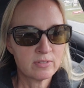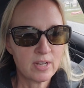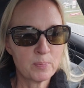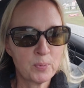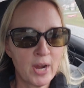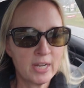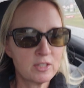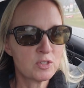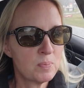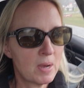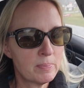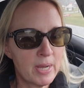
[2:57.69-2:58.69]
I
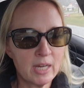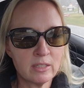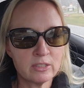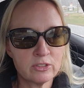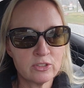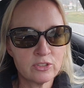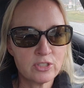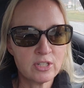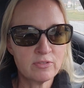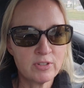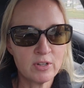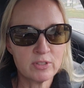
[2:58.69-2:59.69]
practice my balance and
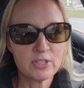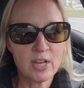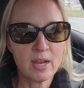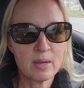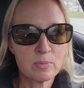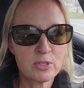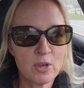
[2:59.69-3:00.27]
stuff all the time.